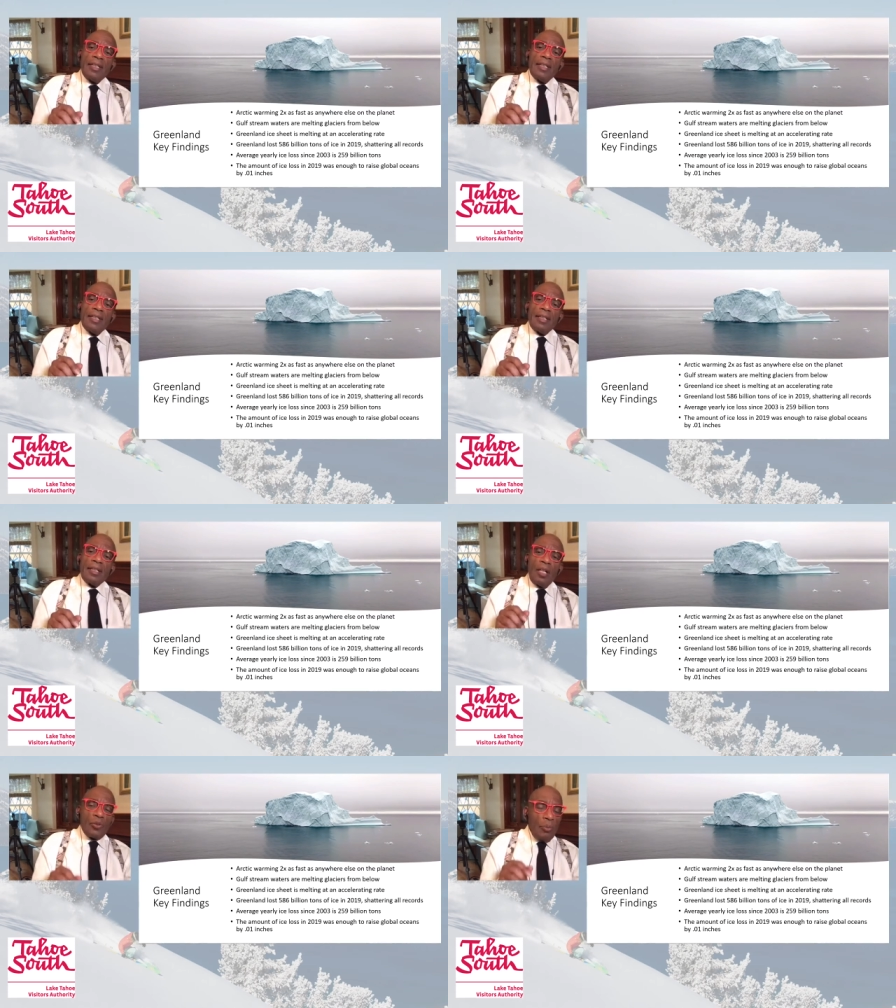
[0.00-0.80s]

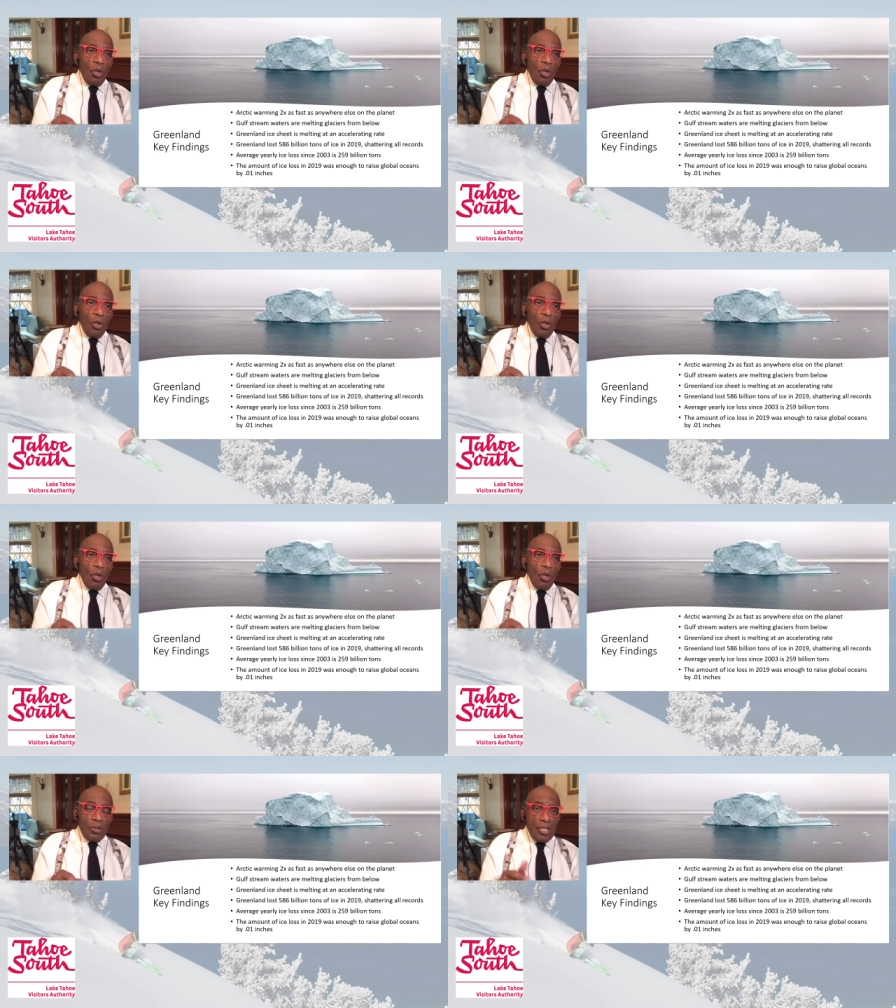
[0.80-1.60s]
Uh, Gulf Stream
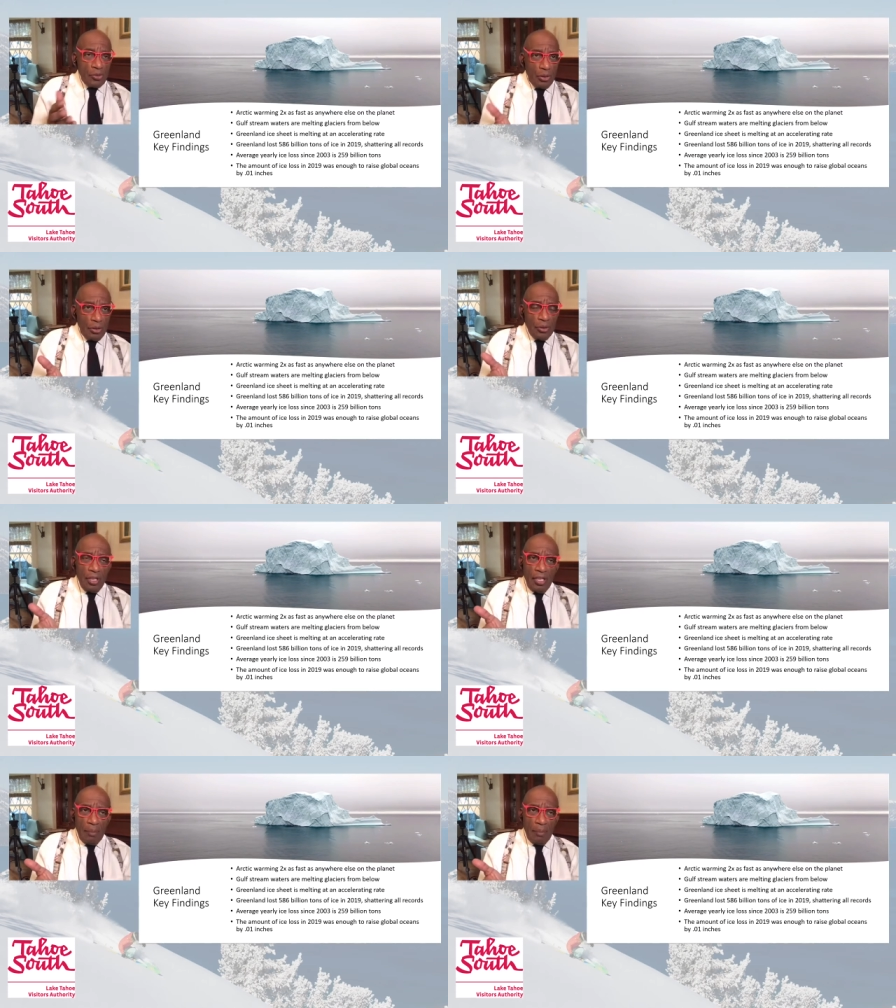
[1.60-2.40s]
waters, as you
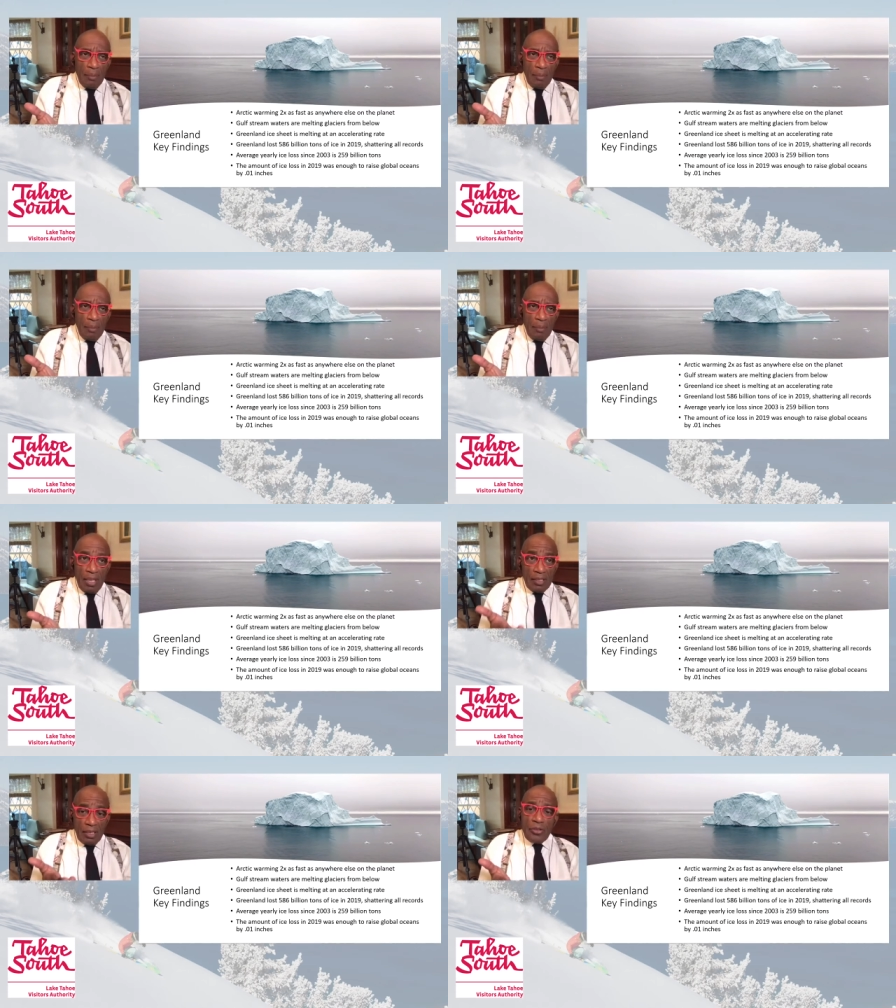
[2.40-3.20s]
heard,
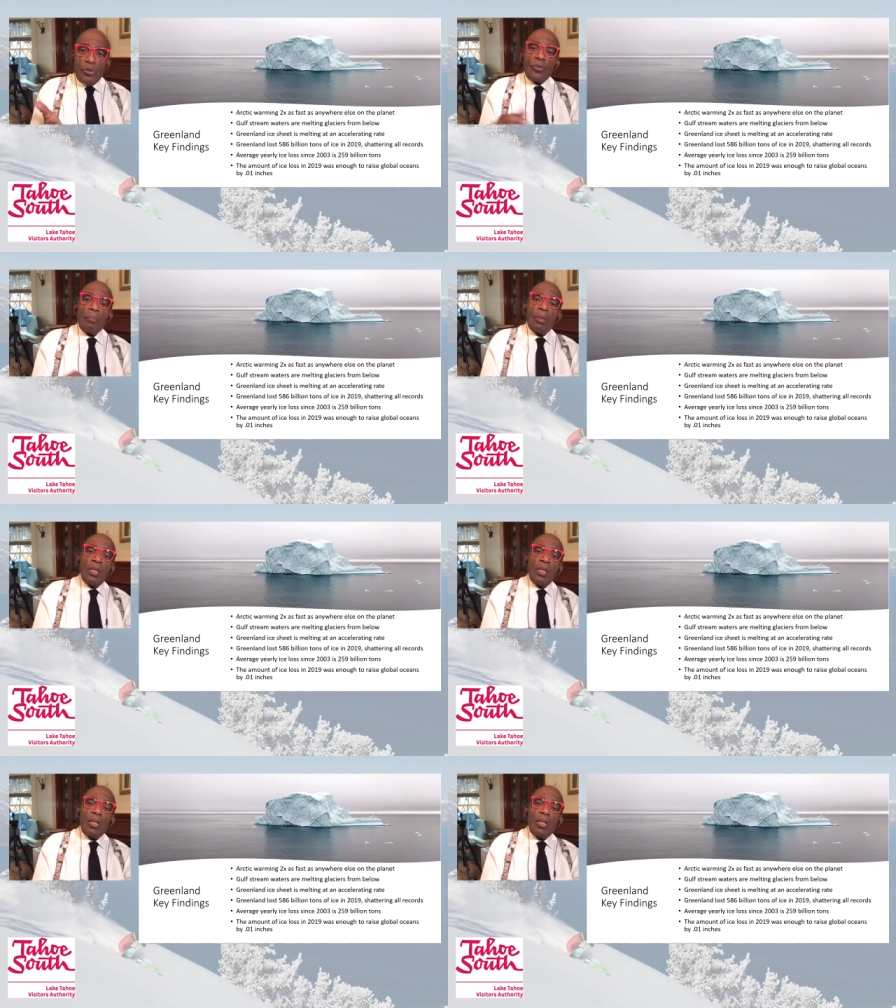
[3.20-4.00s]
melting the glaciers
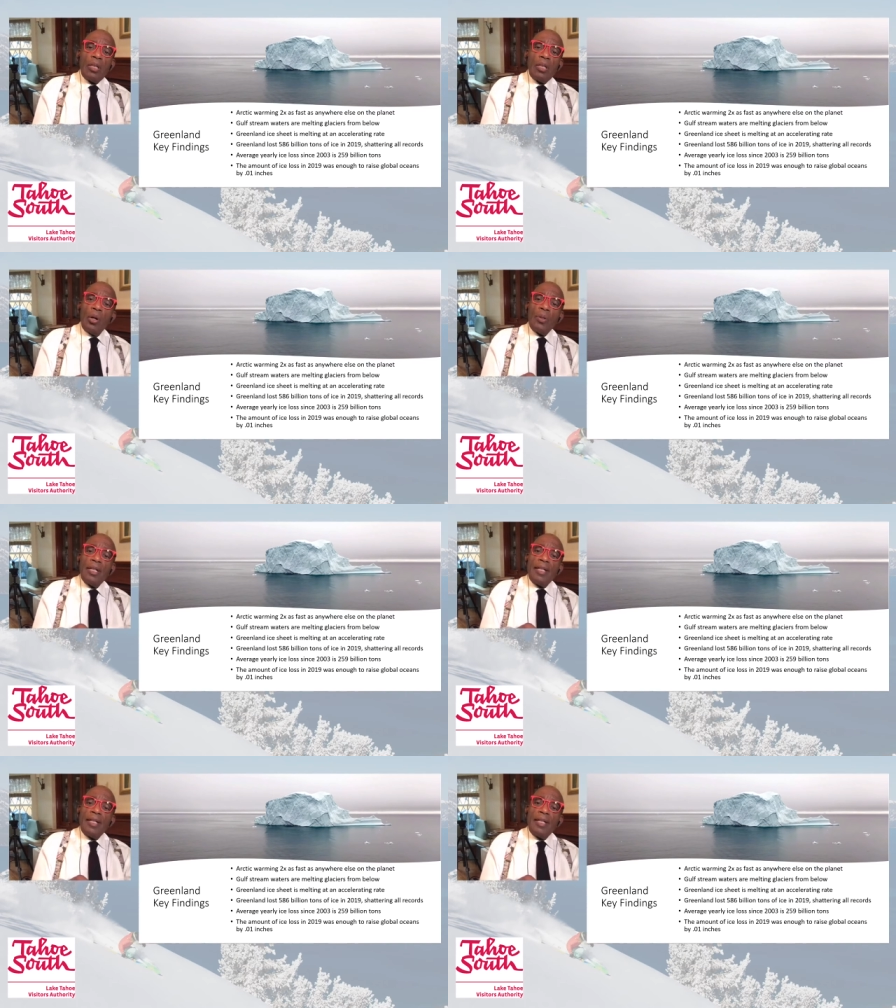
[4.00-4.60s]
from below